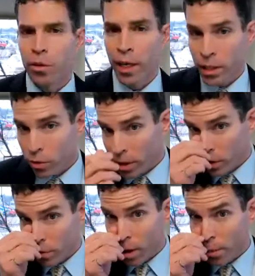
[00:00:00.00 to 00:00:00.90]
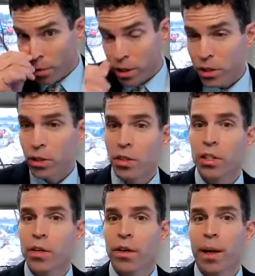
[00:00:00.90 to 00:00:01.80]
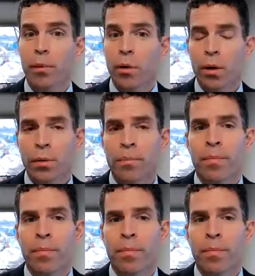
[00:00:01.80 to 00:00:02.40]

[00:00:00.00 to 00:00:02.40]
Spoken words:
McCrank, Director of Operations here at EPCOR.